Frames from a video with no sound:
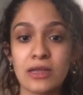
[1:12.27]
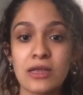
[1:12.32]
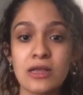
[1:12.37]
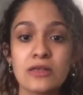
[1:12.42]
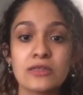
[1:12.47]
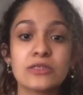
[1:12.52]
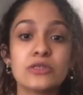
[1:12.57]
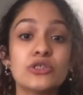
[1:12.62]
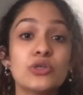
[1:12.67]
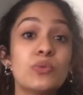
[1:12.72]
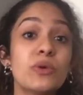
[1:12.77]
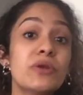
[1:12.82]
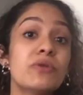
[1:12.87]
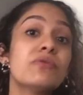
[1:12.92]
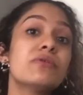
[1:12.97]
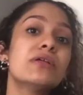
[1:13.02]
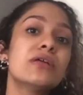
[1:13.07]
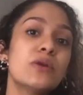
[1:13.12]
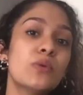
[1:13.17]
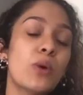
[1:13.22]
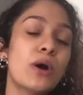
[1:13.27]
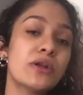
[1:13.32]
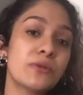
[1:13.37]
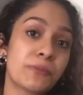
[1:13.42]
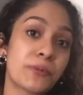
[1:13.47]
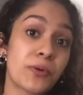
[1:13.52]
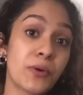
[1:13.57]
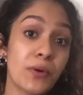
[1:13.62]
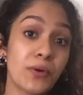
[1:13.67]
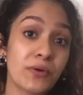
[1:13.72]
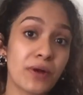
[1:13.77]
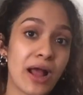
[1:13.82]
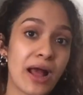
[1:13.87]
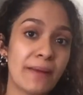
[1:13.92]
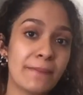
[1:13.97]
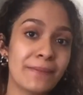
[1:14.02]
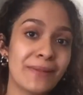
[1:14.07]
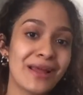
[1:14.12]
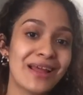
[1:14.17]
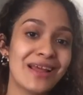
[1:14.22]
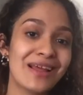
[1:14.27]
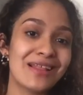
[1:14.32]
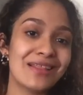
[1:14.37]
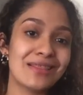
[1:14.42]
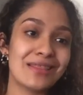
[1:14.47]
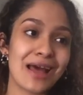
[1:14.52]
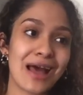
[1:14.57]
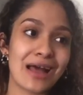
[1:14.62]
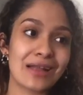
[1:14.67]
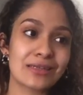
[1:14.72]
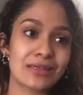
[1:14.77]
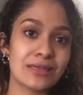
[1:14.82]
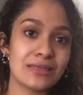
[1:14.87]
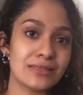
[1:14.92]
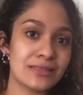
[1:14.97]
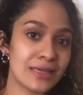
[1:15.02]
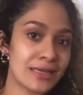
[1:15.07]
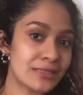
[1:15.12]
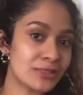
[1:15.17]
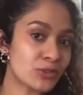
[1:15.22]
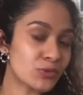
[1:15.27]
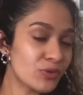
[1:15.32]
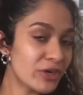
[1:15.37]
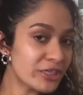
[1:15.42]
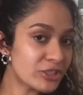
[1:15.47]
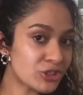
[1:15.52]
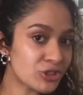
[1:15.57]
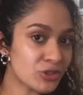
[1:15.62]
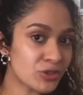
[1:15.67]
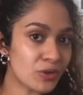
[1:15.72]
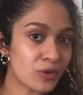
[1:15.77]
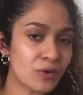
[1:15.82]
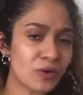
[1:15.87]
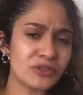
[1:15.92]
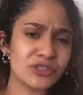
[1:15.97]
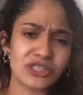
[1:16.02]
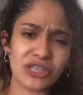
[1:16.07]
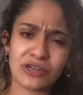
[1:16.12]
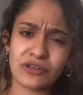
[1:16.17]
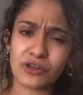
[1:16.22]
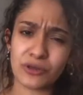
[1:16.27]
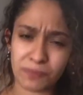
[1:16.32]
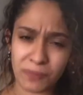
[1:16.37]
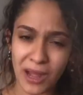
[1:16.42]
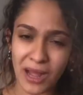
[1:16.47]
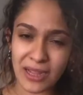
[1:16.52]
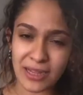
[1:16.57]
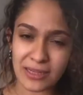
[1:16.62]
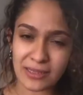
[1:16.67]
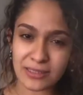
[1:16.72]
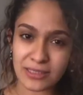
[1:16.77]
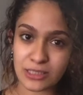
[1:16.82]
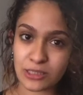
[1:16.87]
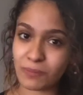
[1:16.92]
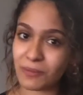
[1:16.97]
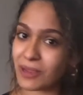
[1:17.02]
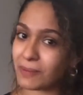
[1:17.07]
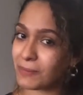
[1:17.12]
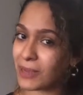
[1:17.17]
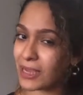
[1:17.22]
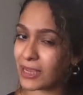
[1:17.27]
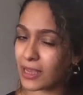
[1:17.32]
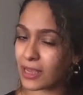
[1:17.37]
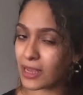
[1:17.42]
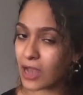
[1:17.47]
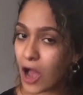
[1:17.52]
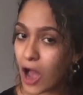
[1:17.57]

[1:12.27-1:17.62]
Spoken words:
So do we really want a program that contains racial or gendered bias to be making